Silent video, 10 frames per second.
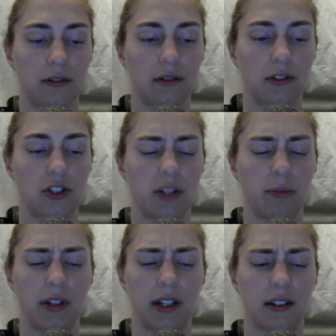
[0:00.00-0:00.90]
She
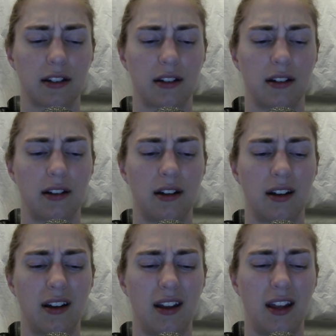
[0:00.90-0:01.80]
blinked.
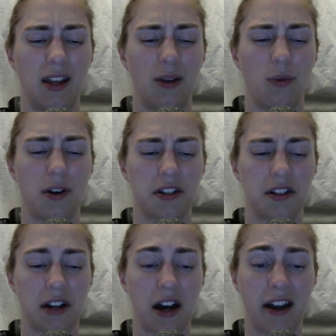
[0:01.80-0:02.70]
He wanted
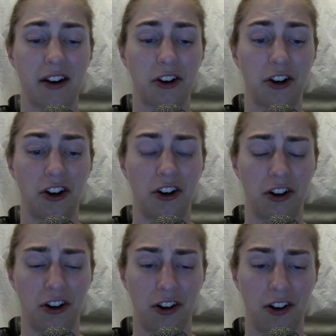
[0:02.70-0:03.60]
to hire
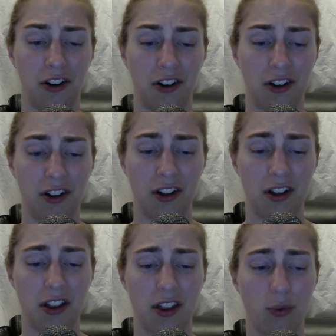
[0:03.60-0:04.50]
her?
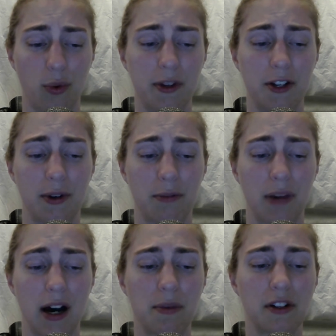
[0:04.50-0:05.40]
The woman who had
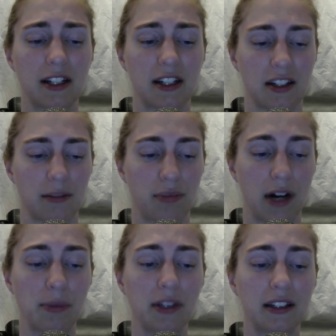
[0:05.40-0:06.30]
publicly,
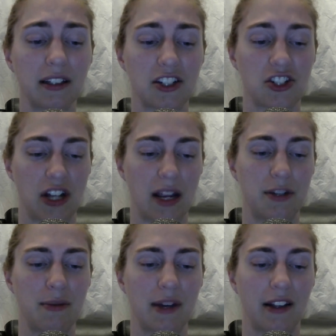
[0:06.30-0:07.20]
publicly shamed
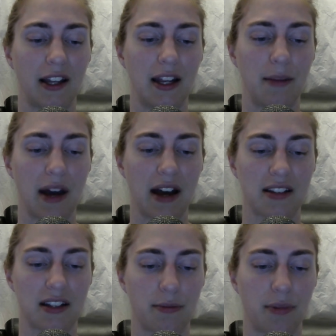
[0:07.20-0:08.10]
him at Lady
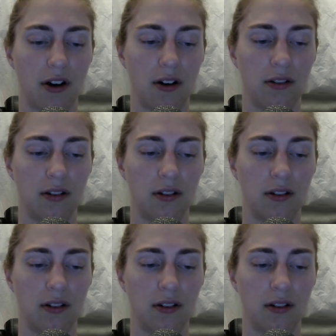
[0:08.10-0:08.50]
Bassett's ball?